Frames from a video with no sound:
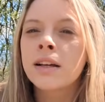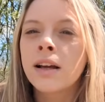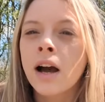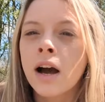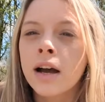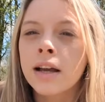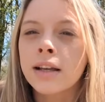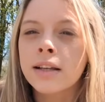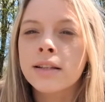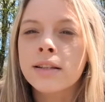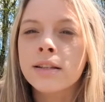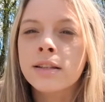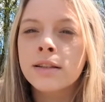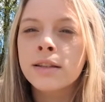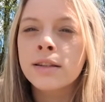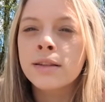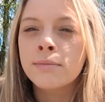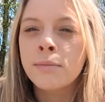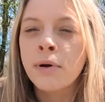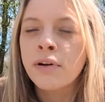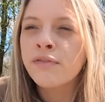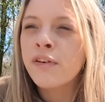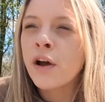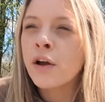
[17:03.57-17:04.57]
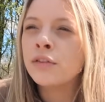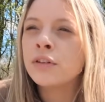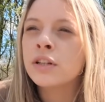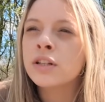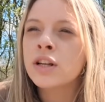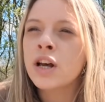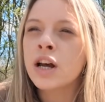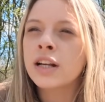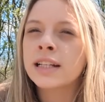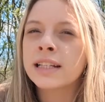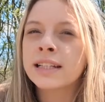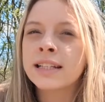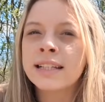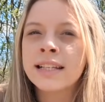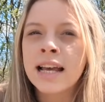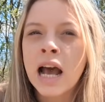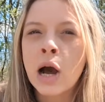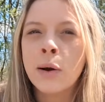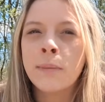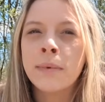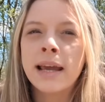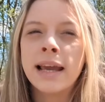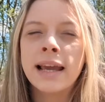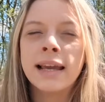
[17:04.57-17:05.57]
Guys, my phone decided to
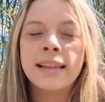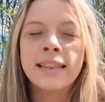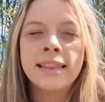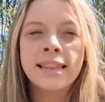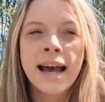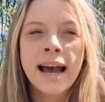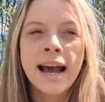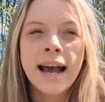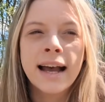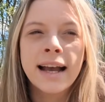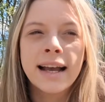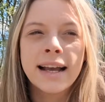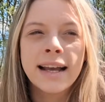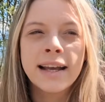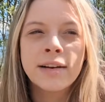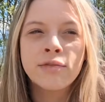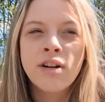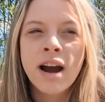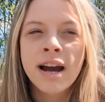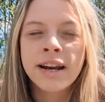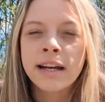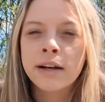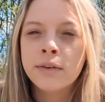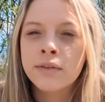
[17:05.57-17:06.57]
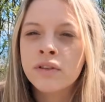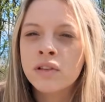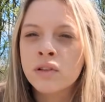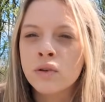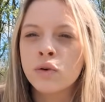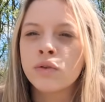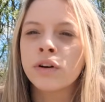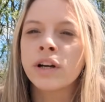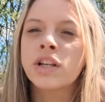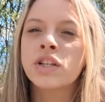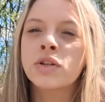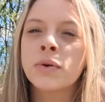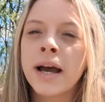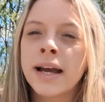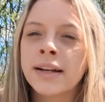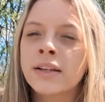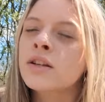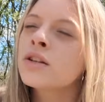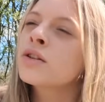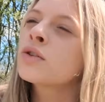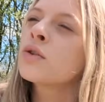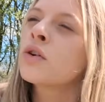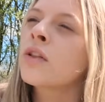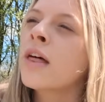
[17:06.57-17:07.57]
tell me that it ran out of storage, so I had to
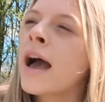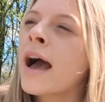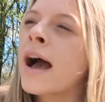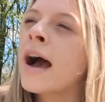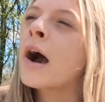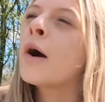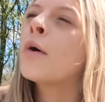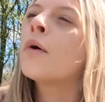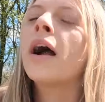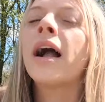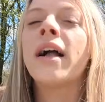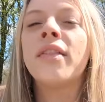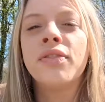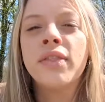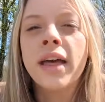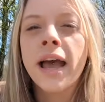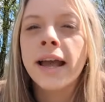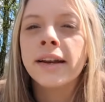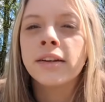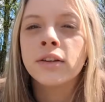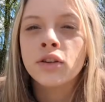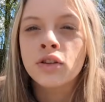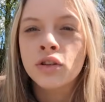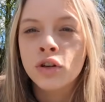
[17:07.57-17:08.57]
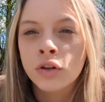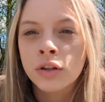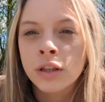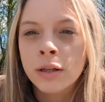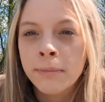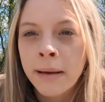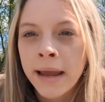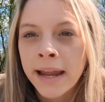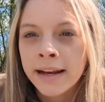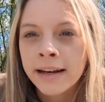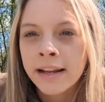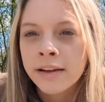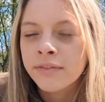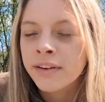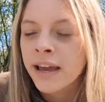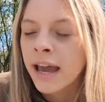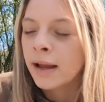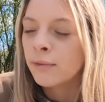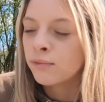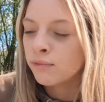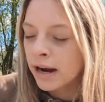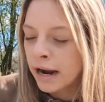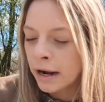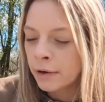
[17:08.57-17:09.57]
sort that out. And then John the bailiff
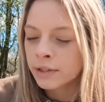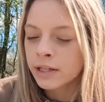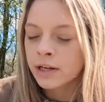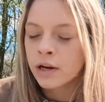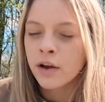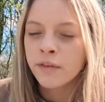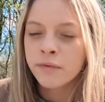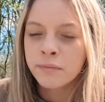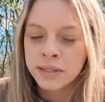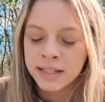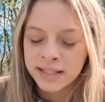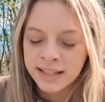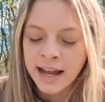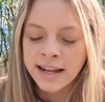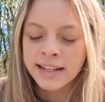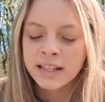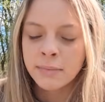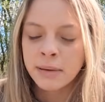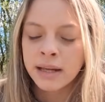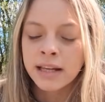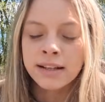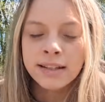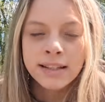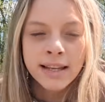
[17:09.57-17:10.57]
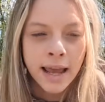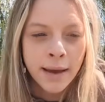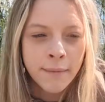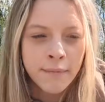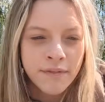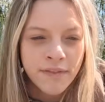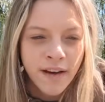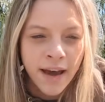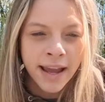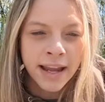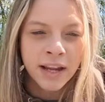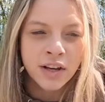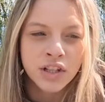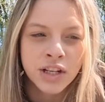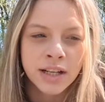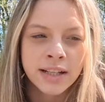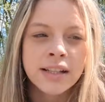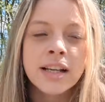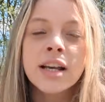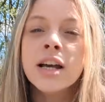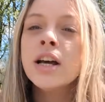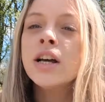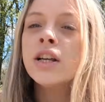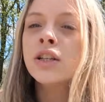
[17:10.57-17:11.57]
came round and I've been sat speaking to him for ages.
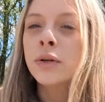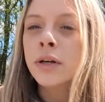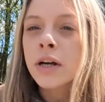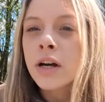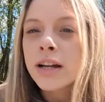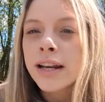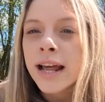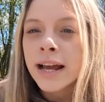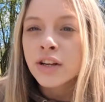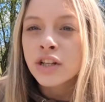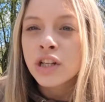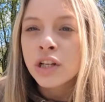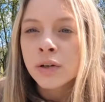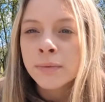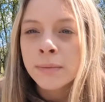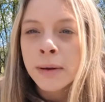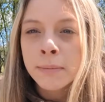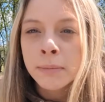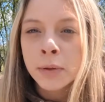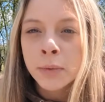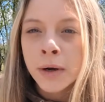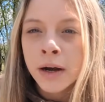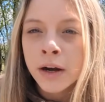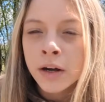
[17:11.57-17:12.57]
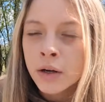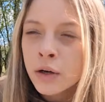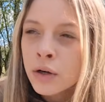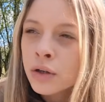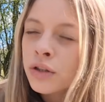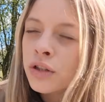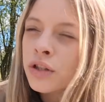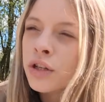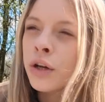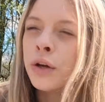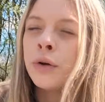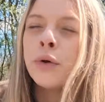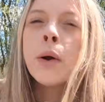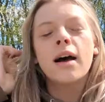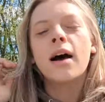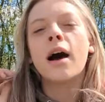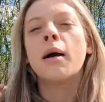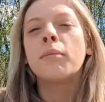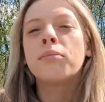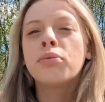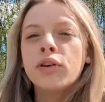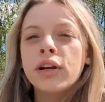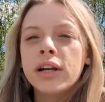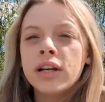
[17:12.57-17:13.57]
So I can't actually remember where I got to.
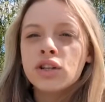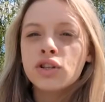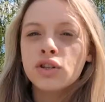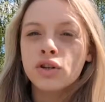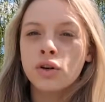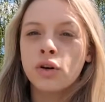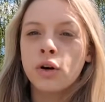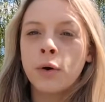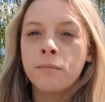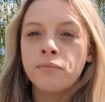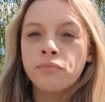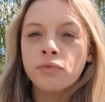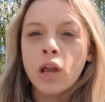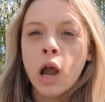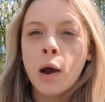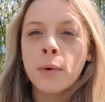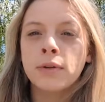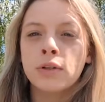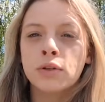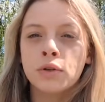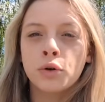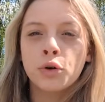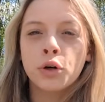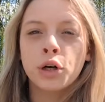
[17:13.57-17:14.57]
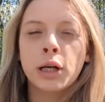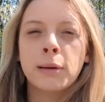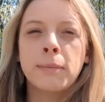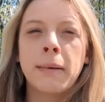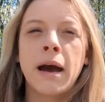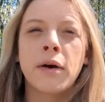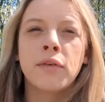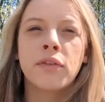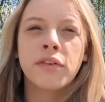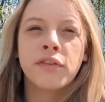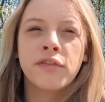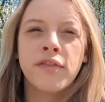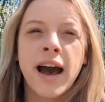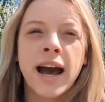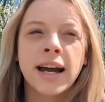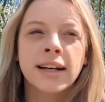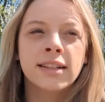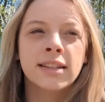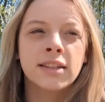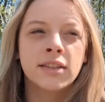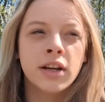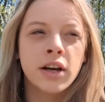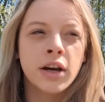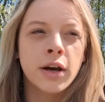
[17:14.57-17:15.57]
I'm pretty sure I was talking about the
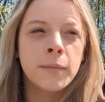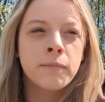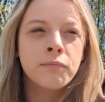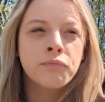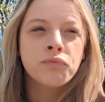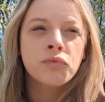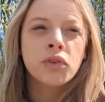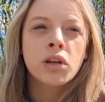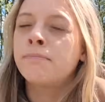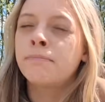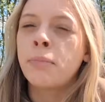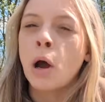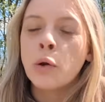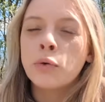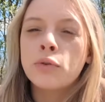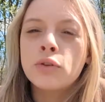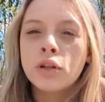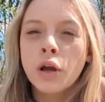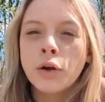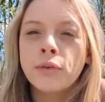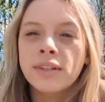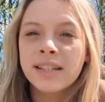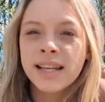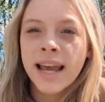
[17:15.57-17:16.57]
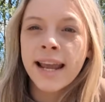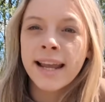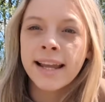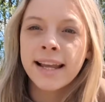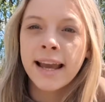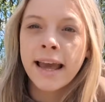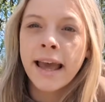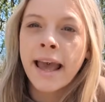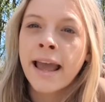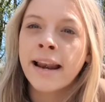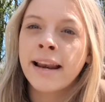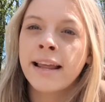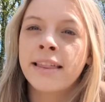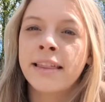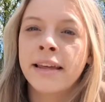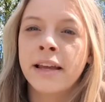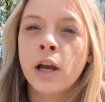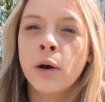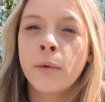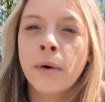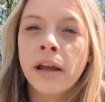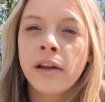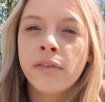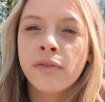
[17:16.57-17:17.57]
fact that boats don't take anything
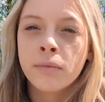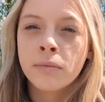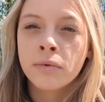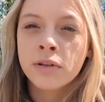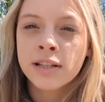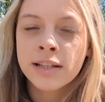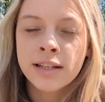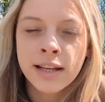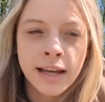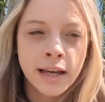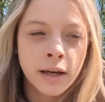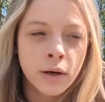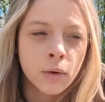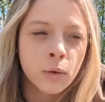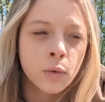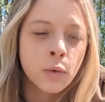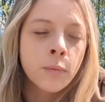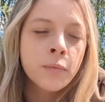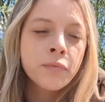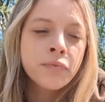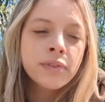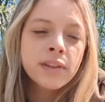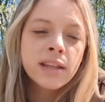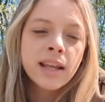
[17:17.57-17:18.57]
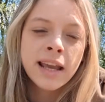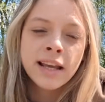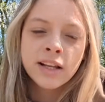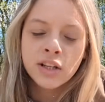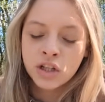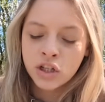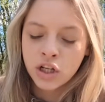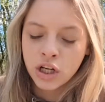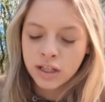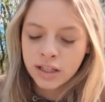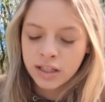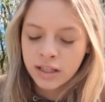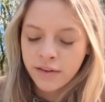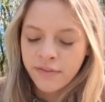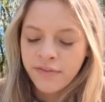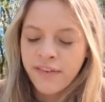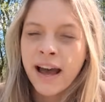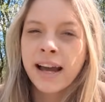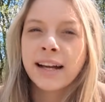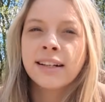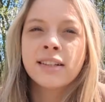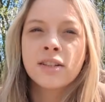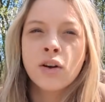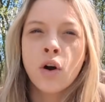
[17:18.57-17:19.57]
away from your skill. It's just the
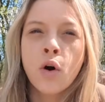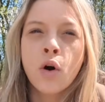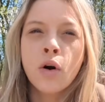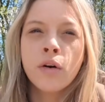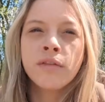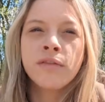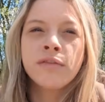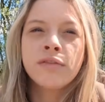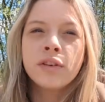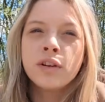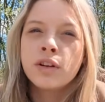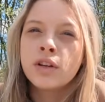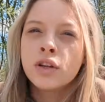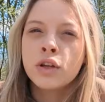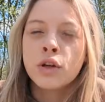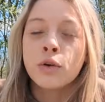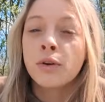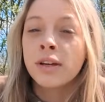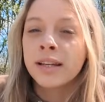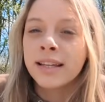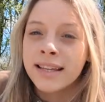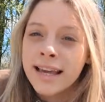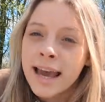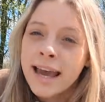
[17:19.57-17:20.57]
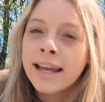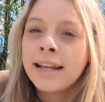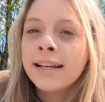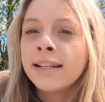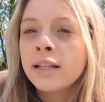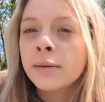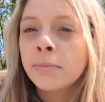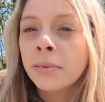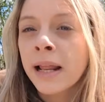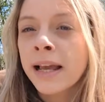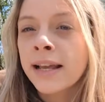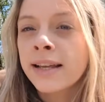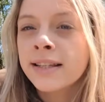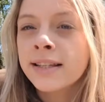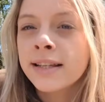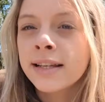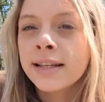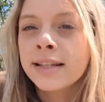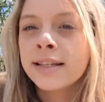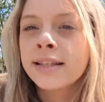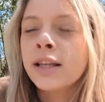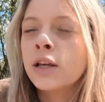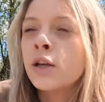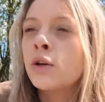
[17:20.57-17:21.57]
fact of you can get into
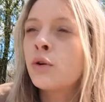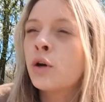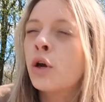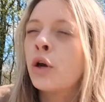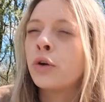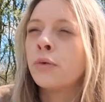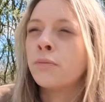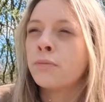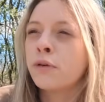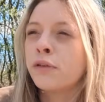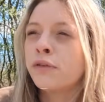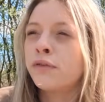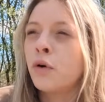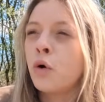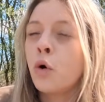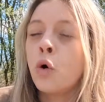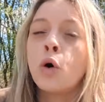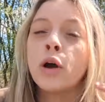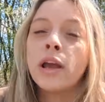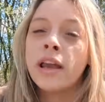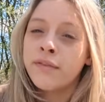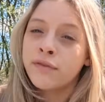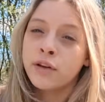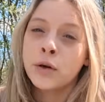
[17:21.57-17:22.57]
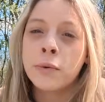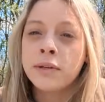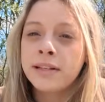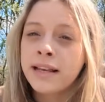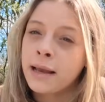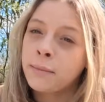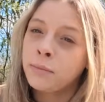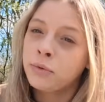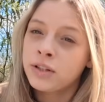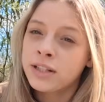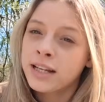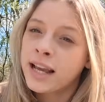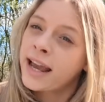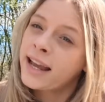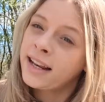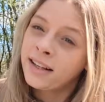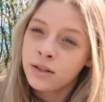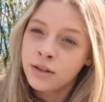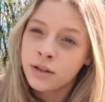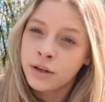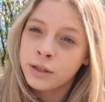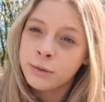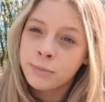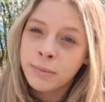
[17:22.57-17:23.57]
places that you couldn't before. If you was able to get
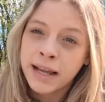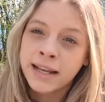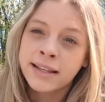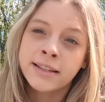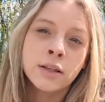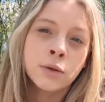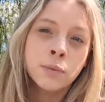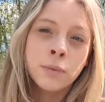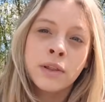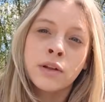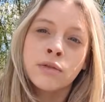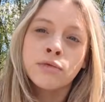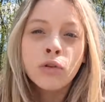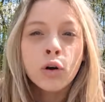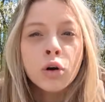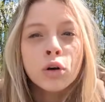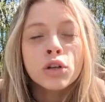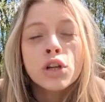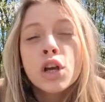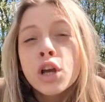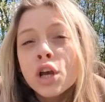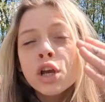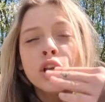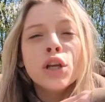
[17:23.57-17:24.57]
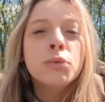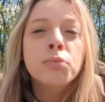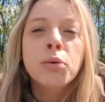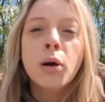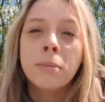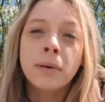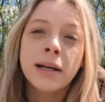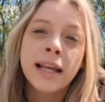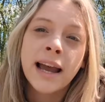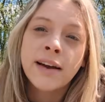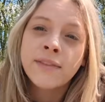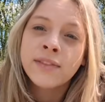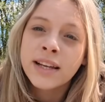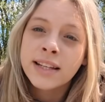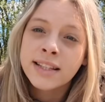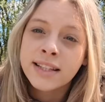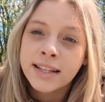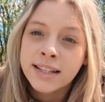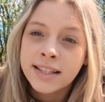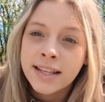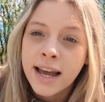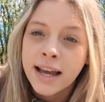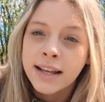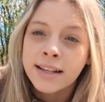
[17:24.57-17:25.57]
into those places with a rod, you'd probably have that
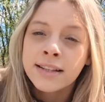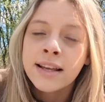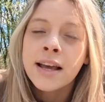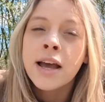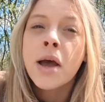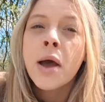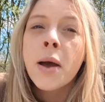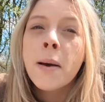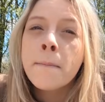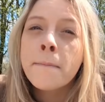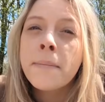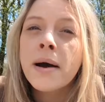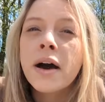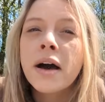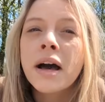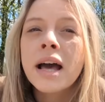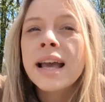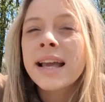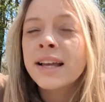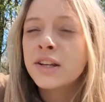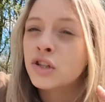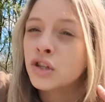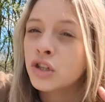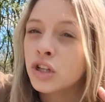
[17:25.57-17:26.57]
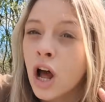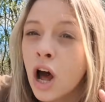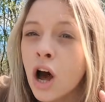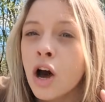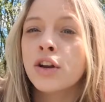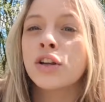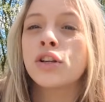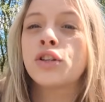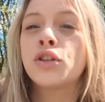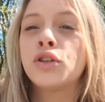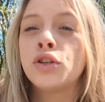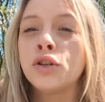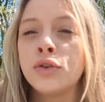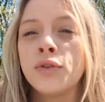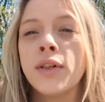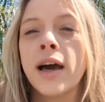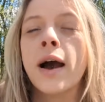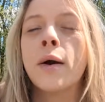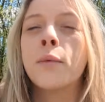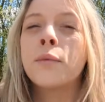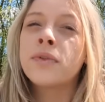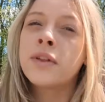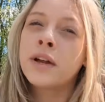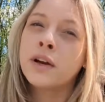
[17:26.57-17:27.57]
success. But it's just harder to do
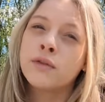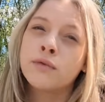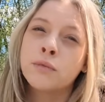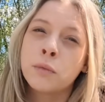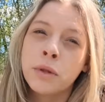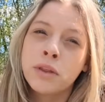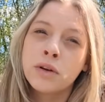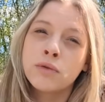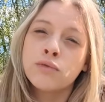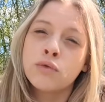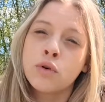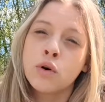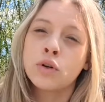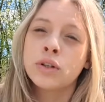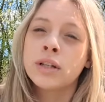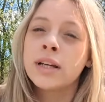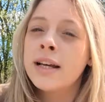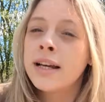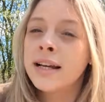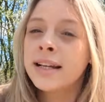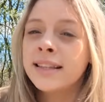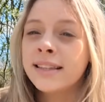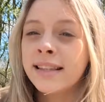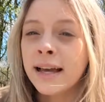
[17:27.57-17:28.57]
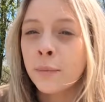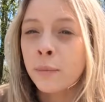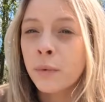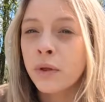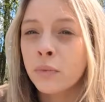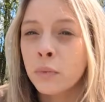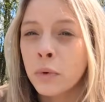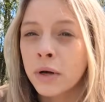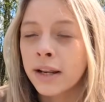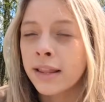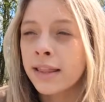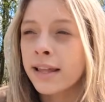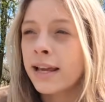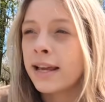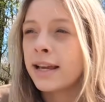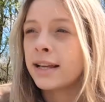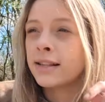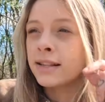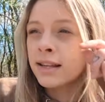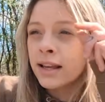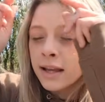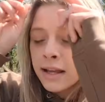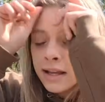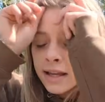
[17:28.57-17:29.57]
that with a rod than with one of
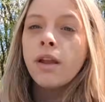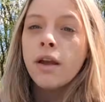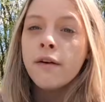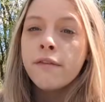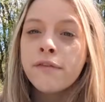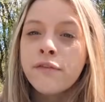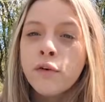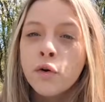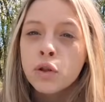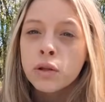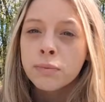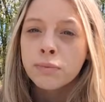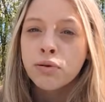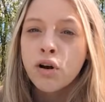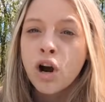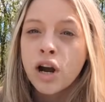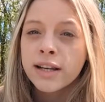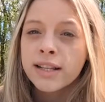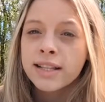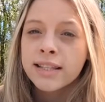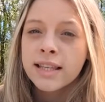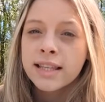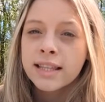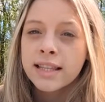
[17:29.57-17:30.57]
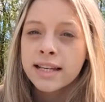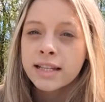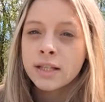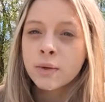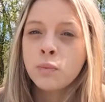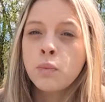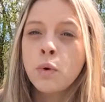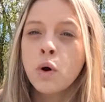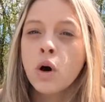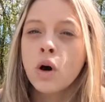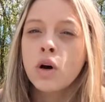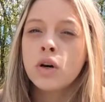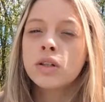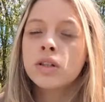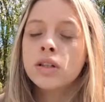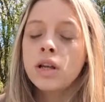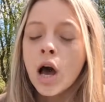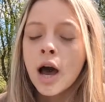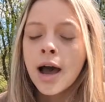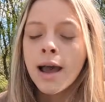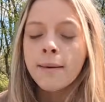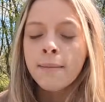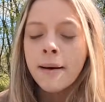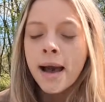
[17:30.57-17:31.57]
these. For the price that this was,
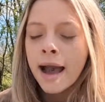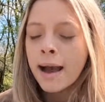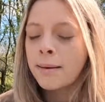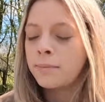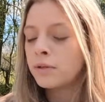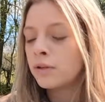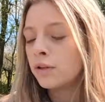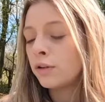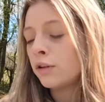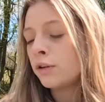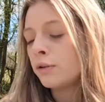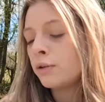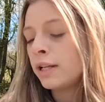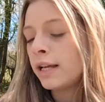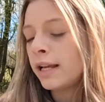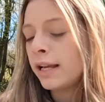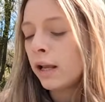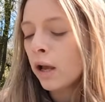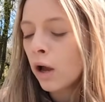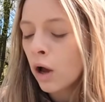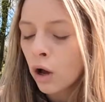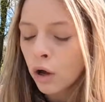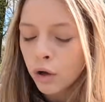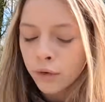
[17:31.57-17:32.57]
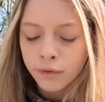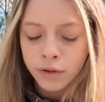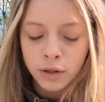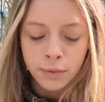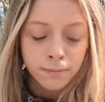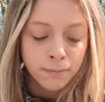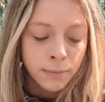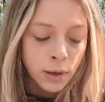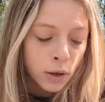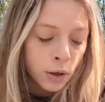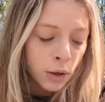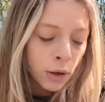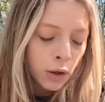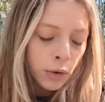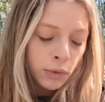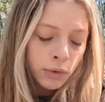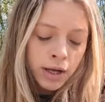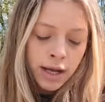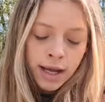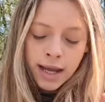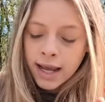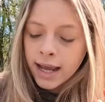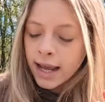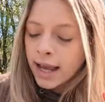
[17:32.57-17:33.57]
I am absolutely over the moon.